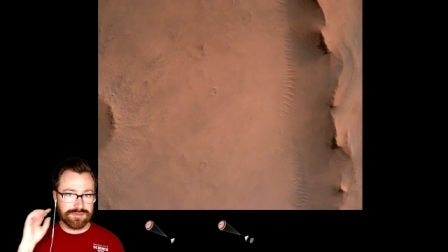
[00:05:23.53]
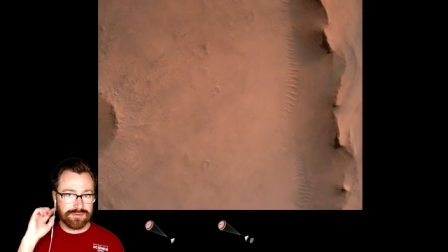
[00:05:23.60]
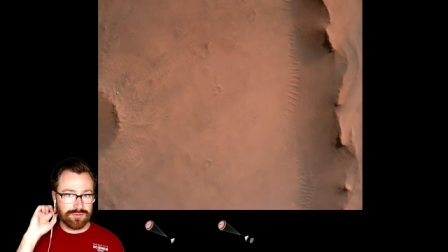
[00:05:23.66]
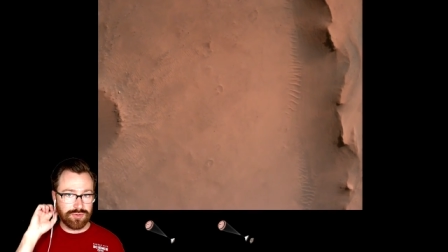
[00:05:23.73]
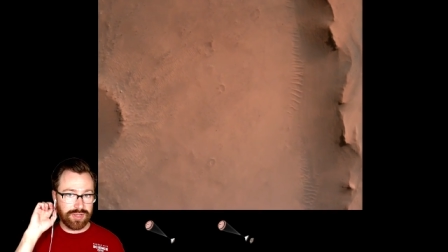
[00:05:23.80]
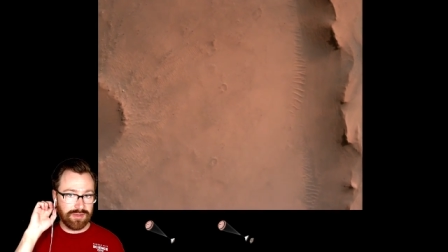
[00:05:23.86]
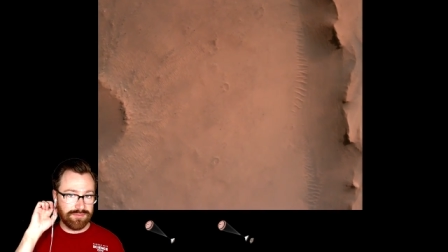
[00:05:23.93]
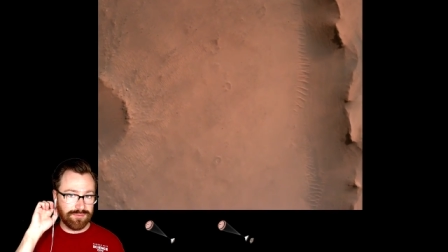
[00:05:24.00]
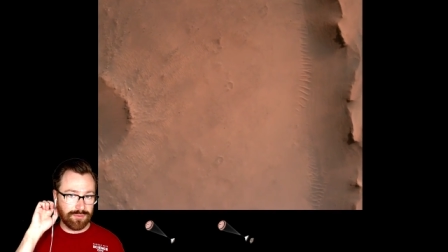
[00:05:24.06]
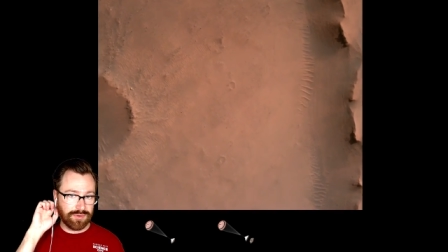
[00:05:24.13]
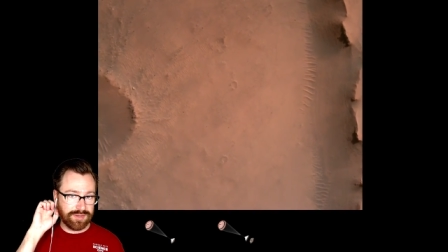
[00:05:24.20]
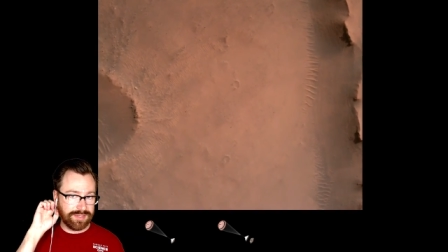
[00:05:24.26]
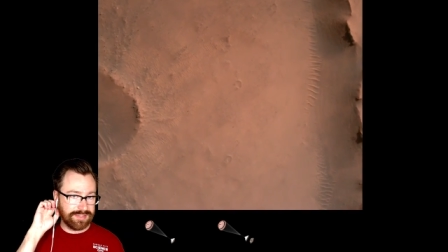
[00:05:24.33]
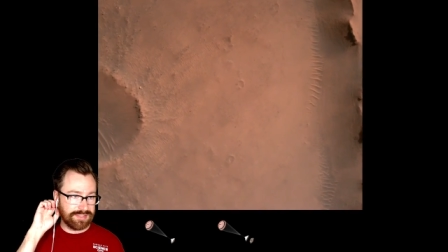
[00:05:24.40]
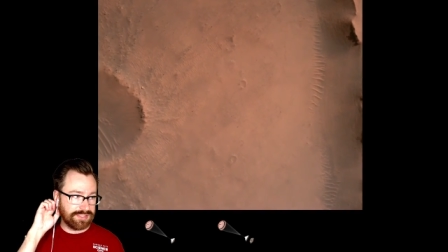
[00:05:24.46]
looking for
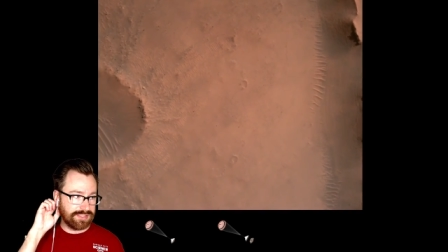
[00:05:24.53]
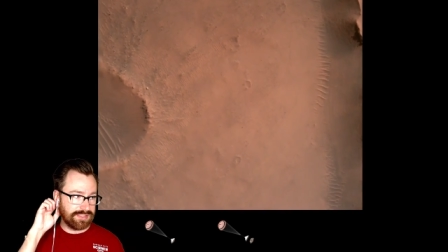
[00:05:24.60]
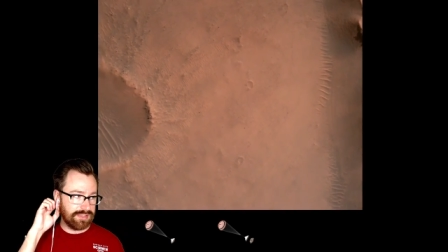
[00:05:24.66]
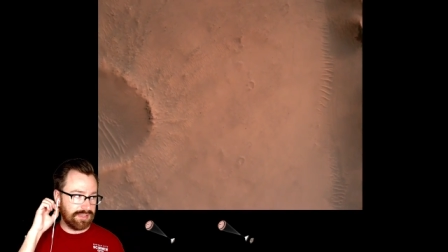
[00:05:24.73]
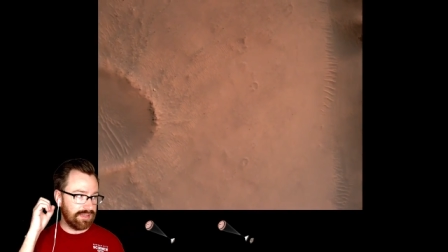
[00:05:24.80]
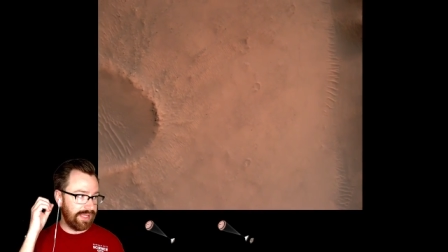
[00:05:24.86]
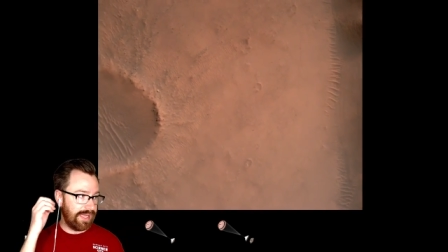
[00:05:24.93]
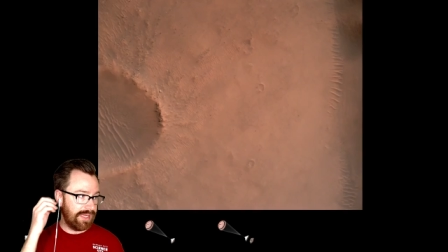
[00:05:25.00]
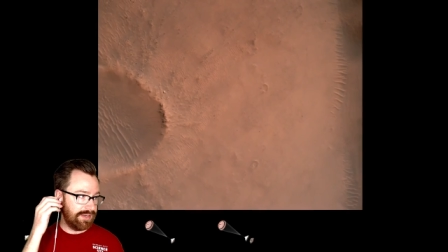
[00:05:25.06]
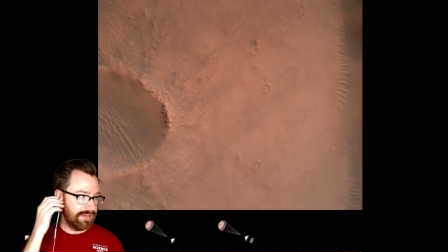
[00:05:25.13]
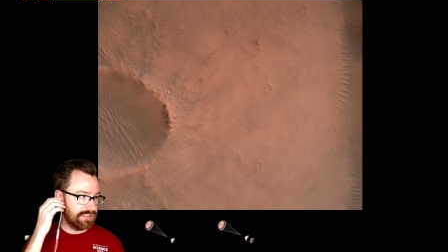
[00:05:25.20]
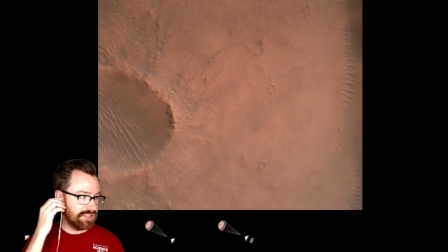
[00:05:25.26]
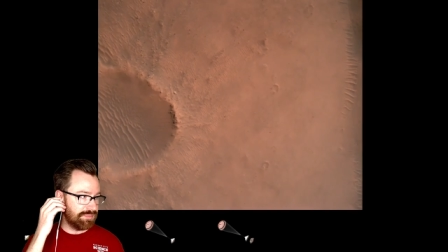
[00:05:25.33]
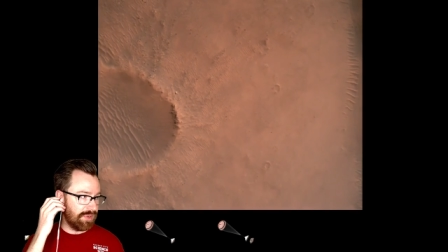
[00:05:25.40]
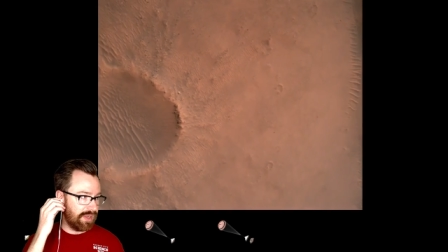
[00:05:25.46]
its uh, landing
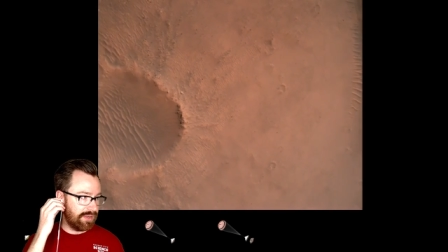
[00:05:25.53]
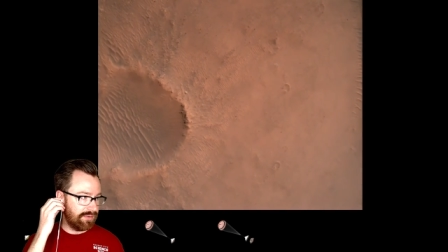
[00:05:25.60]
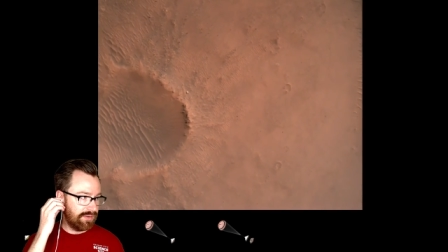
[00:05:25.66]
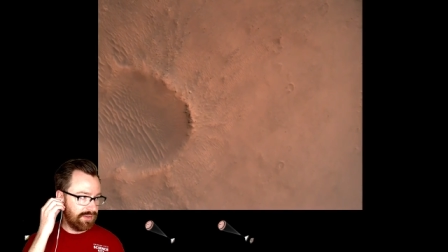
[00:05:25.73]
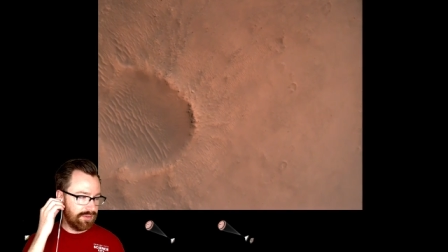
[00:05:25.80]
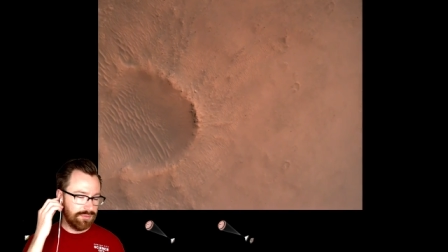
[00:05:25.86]
spot,